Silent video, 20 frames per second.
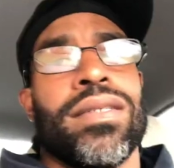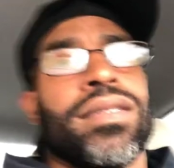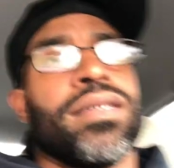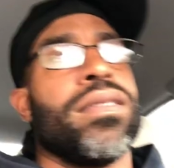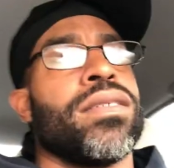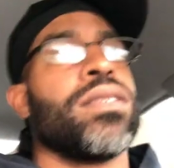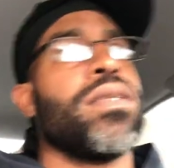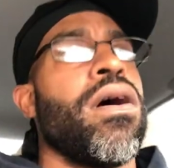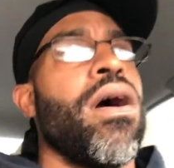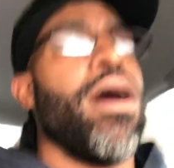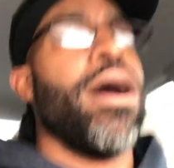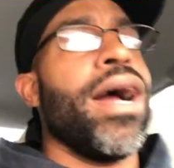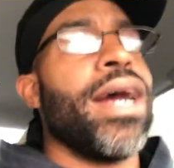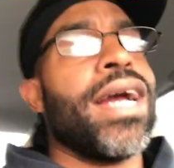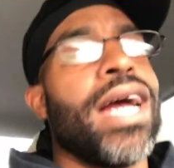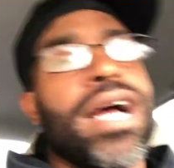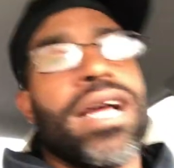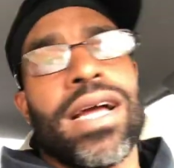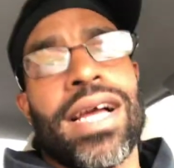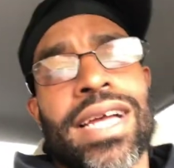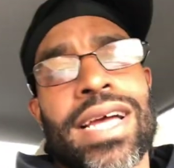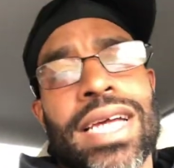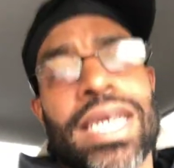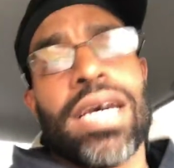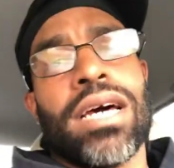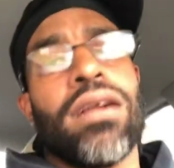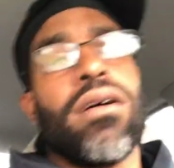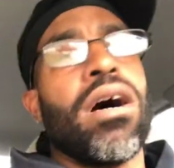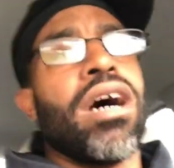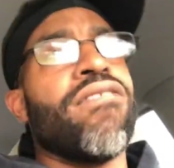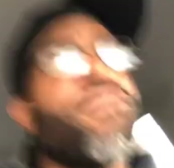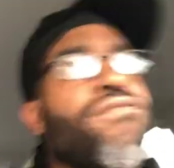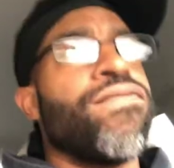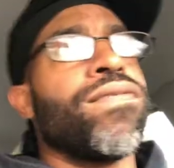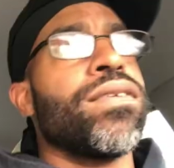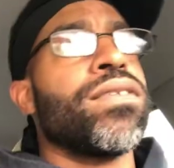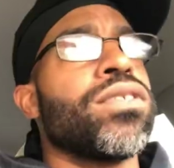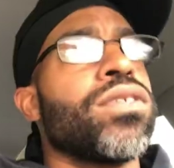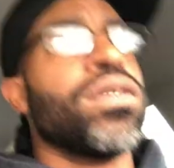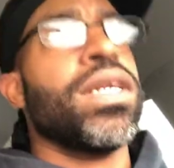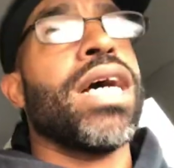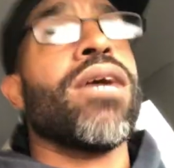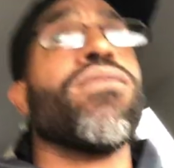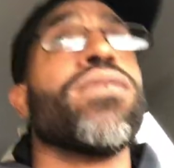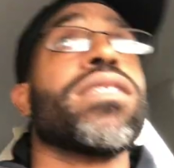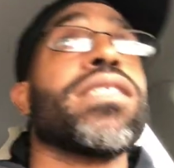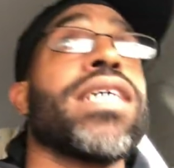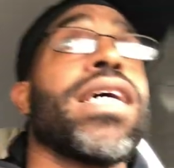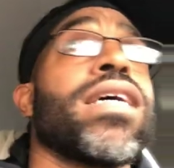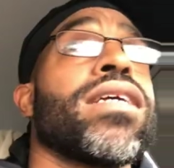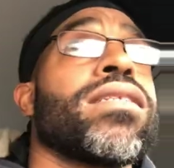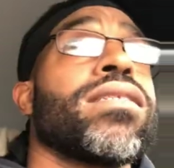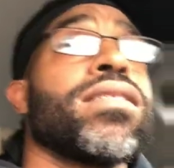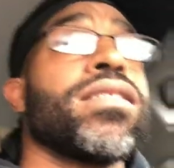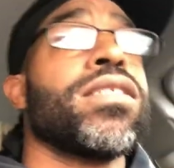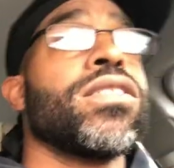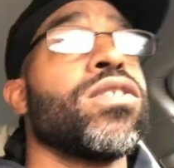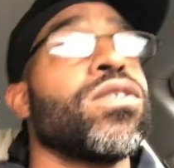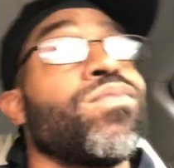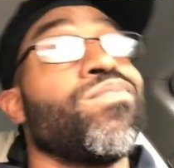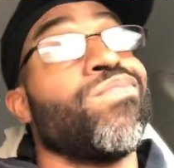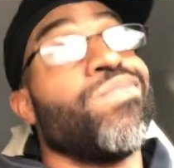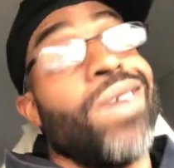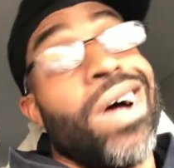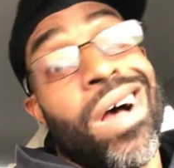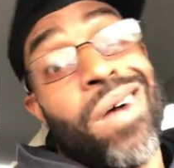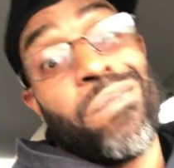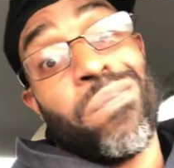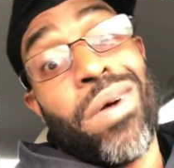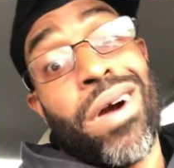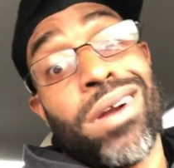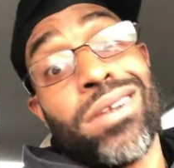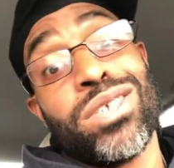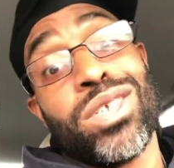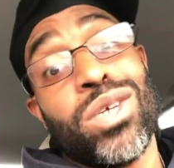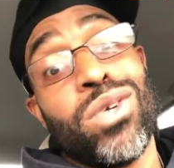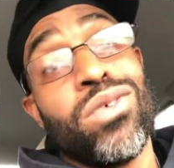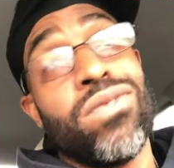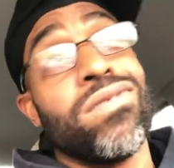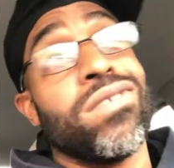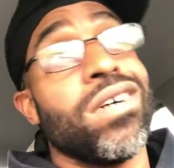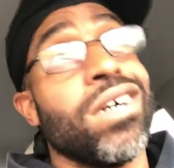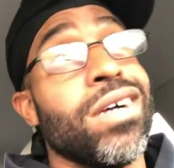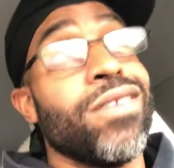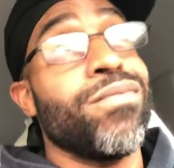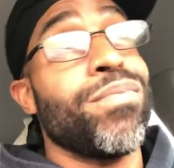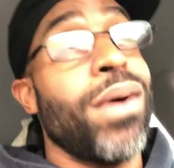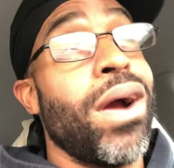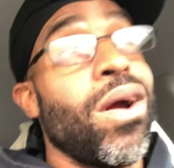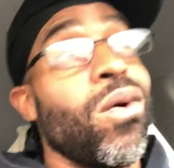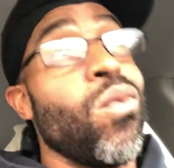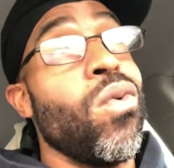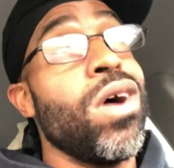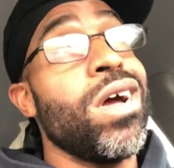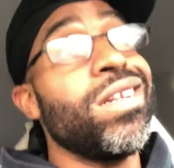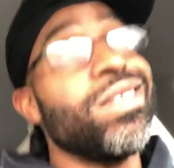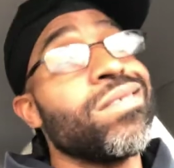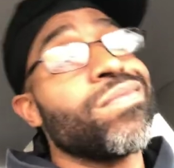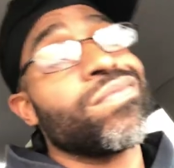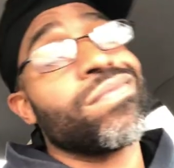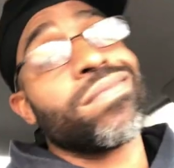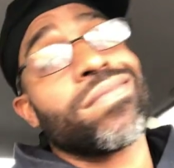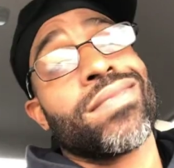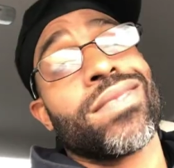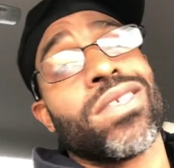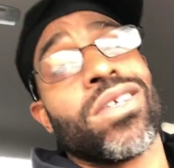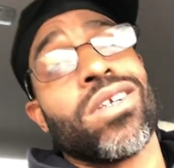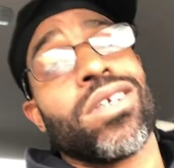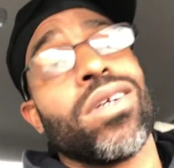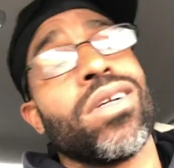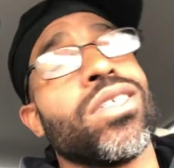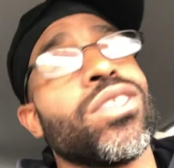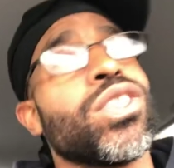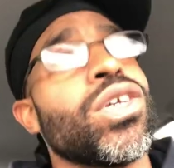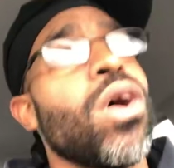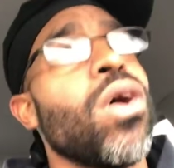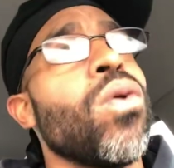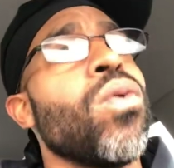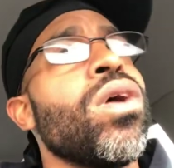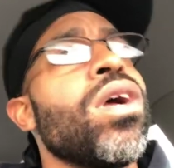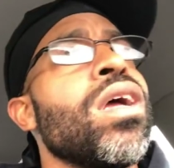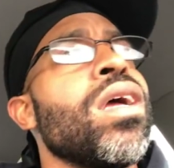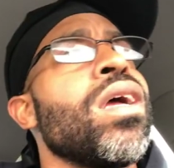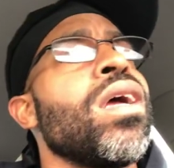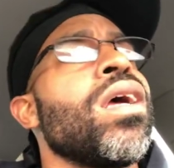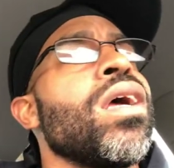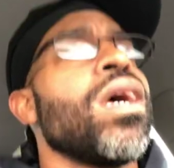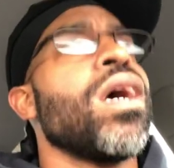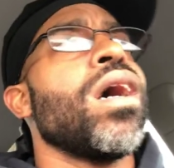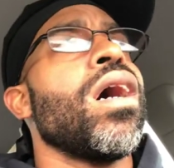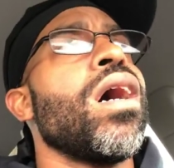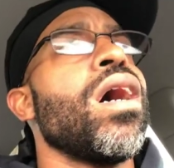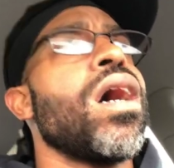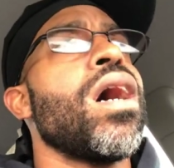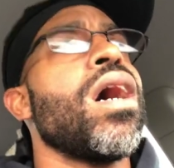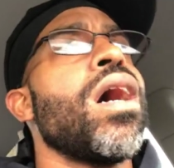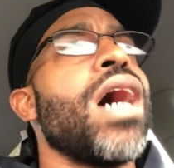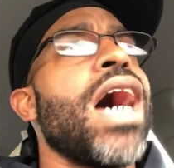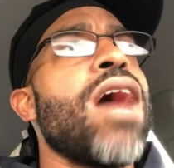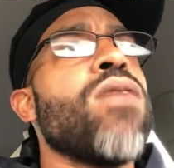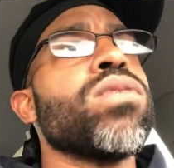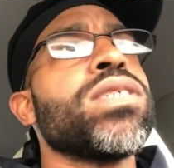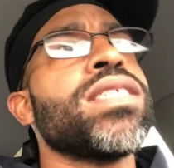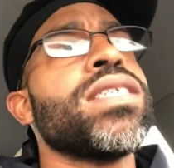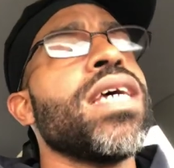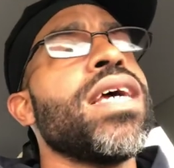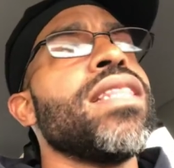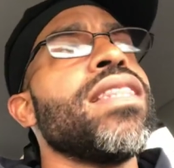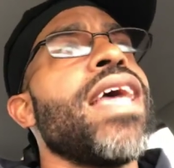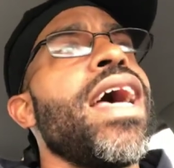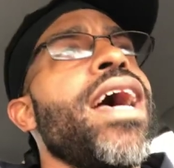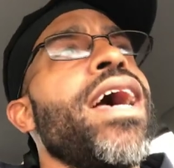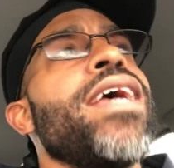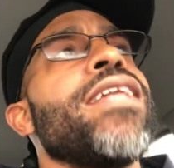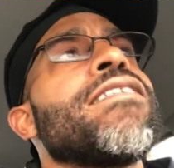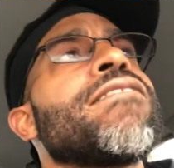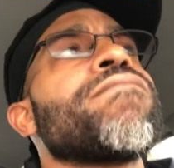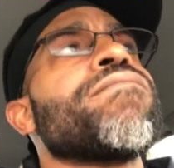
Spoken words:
Sorry, I got cut off. So that was like this is part two of part one. So I was saying that